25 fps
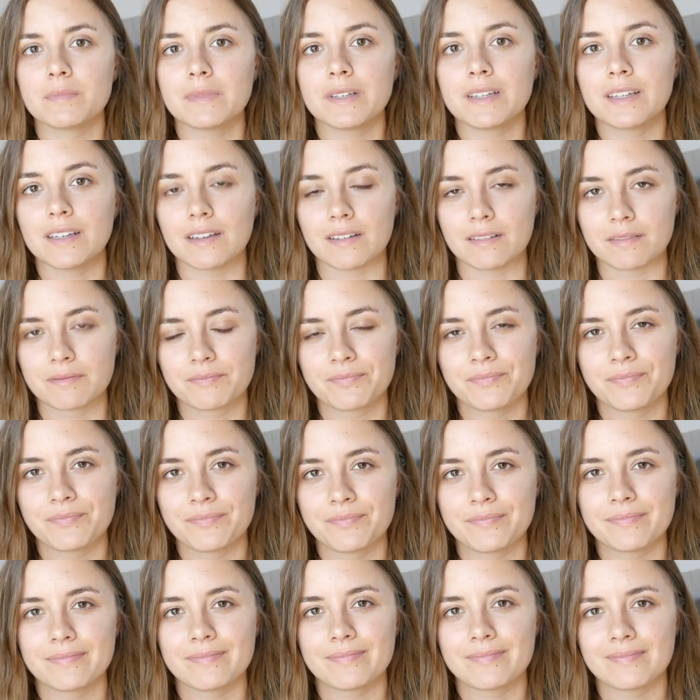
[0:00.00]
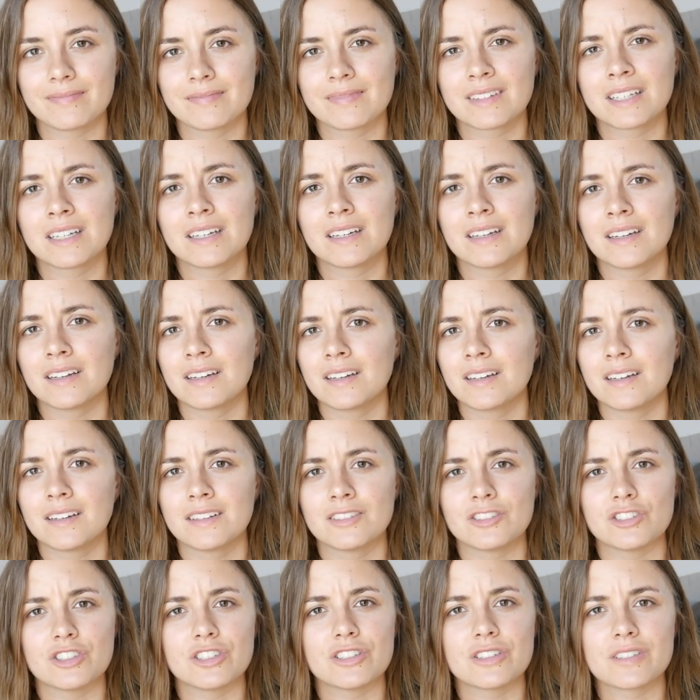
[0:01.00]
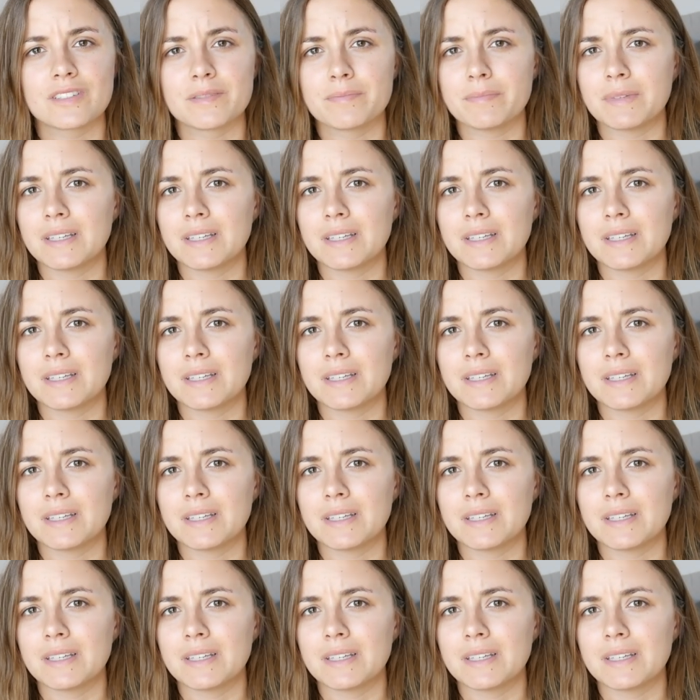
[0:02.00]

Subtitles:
me. Just